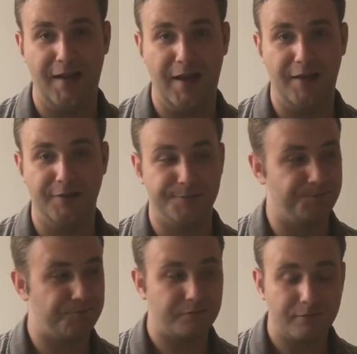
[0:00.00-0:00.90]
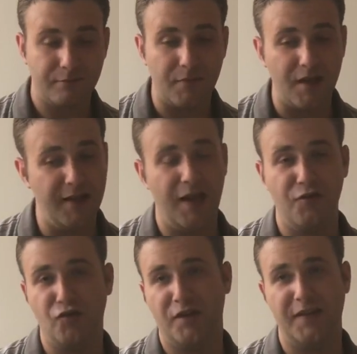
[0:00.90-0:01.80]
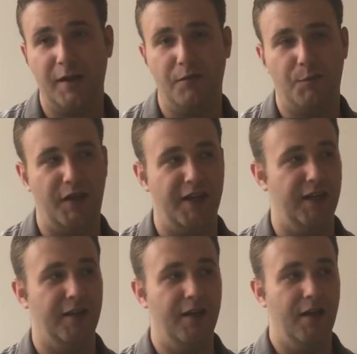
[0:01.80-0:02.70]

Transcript: And again, just like with planning,